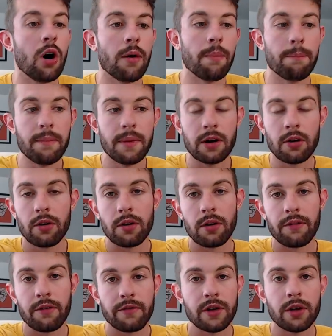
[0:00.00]
middle
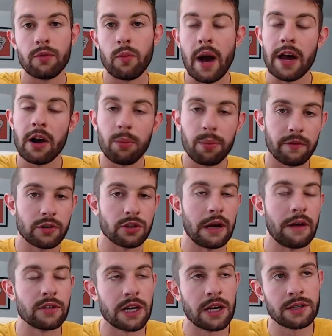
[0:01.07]
of the field wide open for
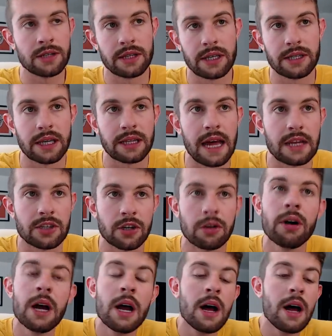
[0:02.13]
Travis Kelce and things like that. So
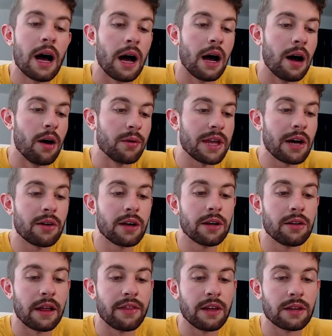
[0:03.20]
without
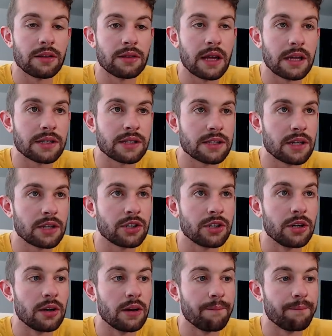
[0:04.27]
Hill, I think that's such
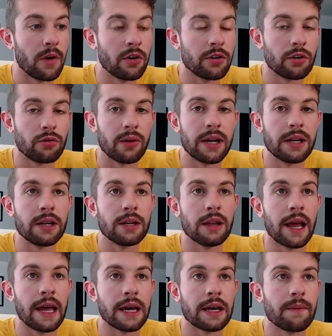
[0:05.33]
an underrated,
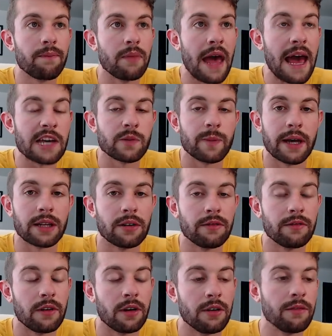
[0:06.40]
aspect
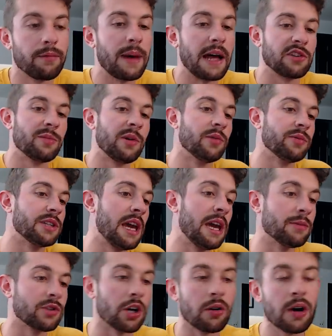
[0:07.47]
of Patrick Mahomes'
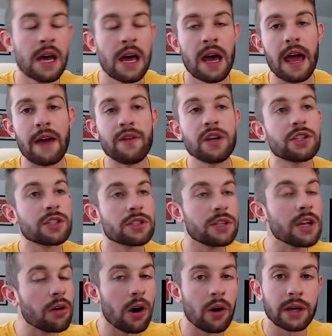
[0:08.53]
game. So if he's
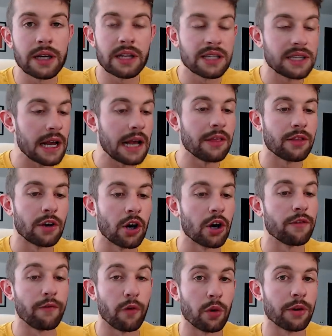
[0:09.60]
still going in the second,
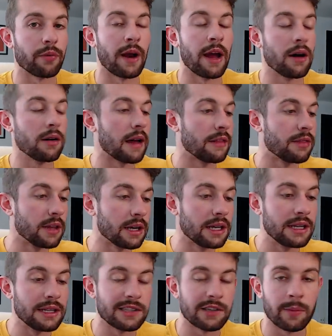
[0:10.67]
third, fourth round, I think he
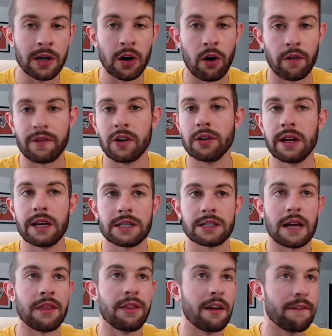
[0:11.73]
needs to be off your list.
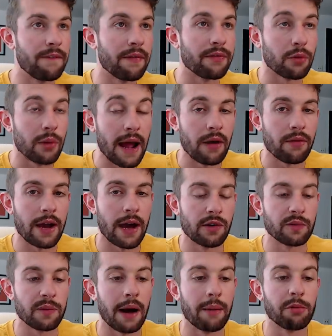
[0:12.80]
I think fifth round now
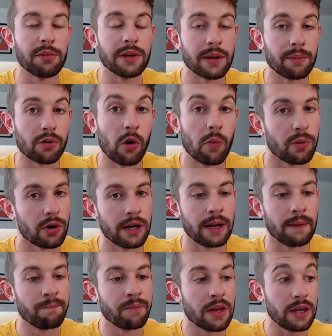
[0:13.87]
is probably
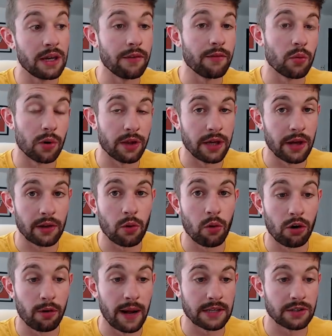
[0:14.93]
appropriate given where the other
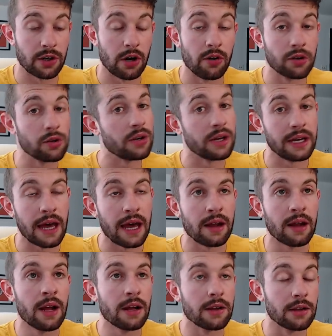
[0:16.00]
quarterbacks are going. You can
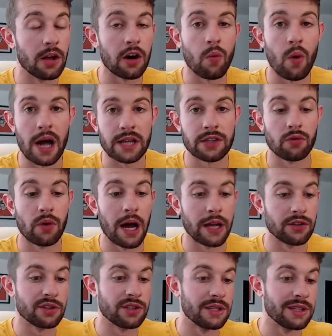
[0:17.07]
get Luck, Watson,
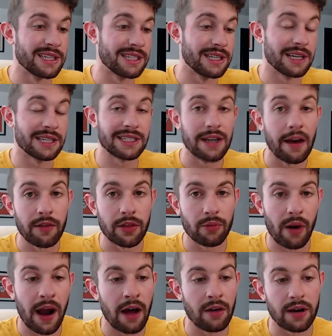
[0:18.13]
Rodgers in the sixth, seventh
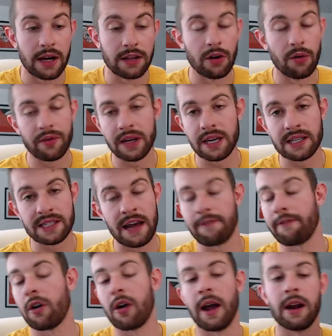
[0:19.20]
round, and I don't think he's
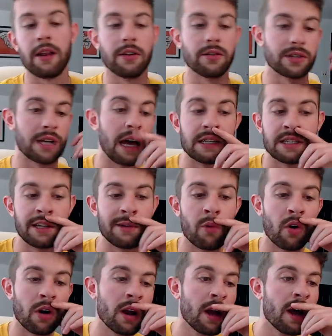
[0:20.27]
that far ahead of those guys
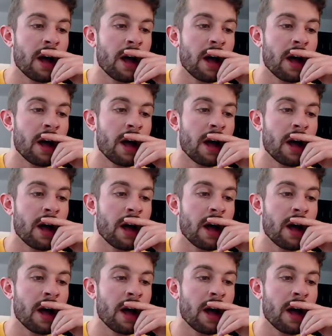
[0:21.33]
anymore.